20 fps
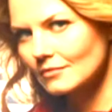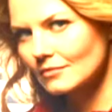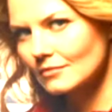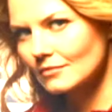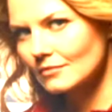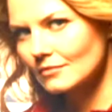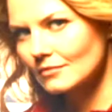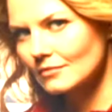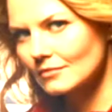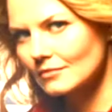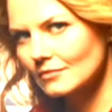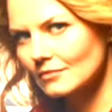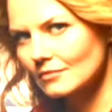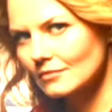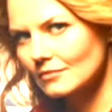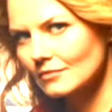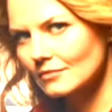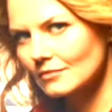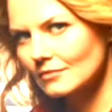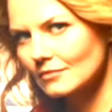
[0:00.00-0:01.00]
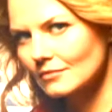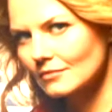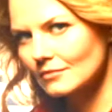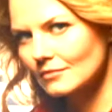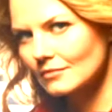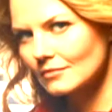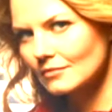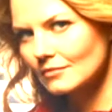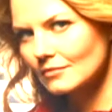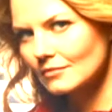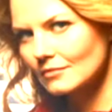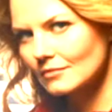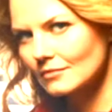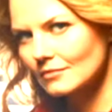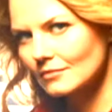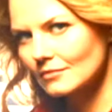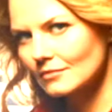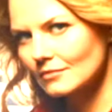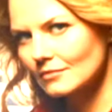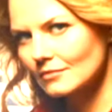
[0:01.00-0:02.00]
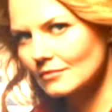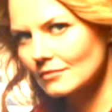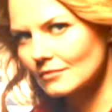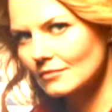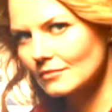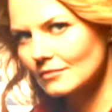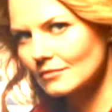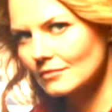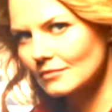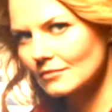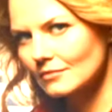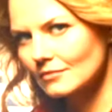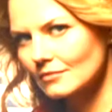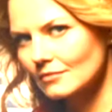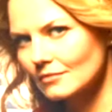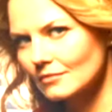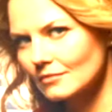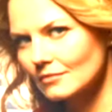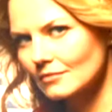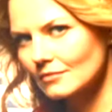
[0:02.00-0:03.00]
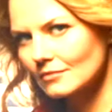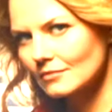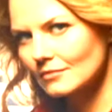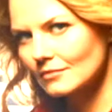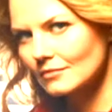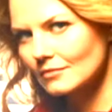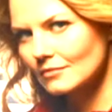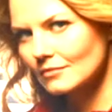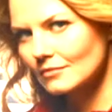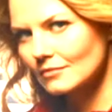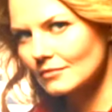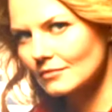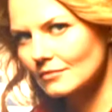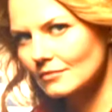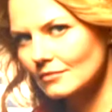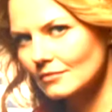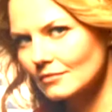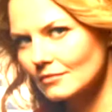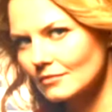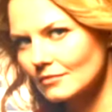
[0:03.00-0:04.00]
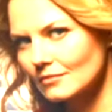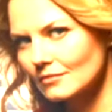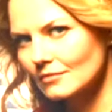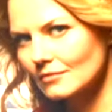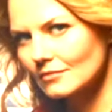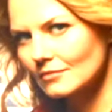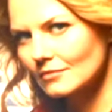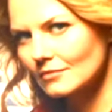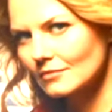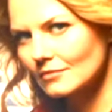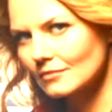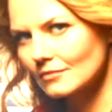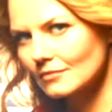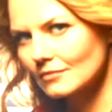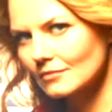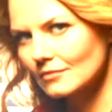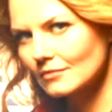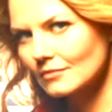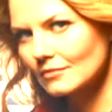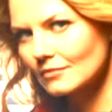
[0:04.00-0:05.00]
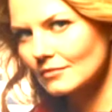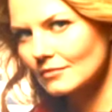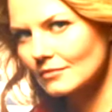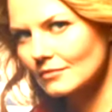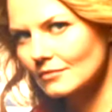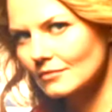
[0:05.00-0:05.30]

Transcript: The person shown says nothing.